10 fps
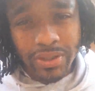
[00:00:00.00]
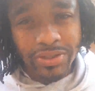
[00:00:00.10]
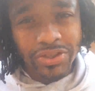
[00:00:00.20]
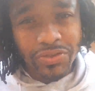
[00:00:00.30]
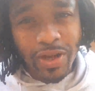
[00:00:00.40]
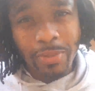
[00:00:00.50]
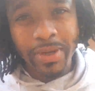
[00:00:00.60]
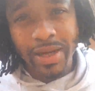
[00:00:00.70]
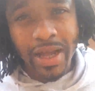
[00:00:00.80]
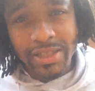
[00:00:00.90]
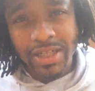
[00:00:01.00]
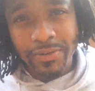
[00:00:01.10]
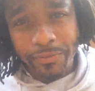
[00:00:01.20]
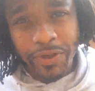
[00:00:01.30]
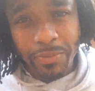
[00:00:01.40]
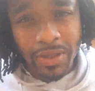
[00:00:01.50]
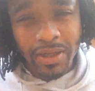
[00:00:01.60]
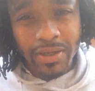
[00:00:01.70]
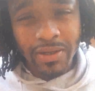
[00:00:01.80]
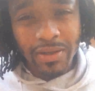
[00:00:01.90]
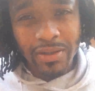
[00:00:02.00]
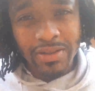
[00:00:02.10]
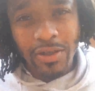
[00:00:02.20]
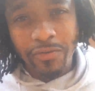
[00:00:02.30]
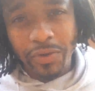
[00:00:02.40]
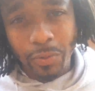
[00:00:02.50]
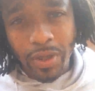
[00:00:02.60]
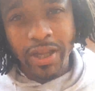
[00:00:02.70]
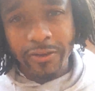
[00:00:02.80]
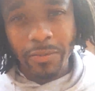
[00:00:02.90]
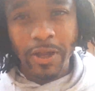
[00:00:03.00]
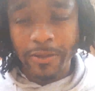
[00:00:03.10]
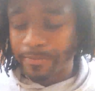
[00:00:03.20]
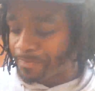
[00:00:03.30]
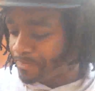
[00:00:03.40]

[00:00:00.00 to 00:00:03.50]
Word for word: Let's just try being hijack free, man. Surfing the wave, man.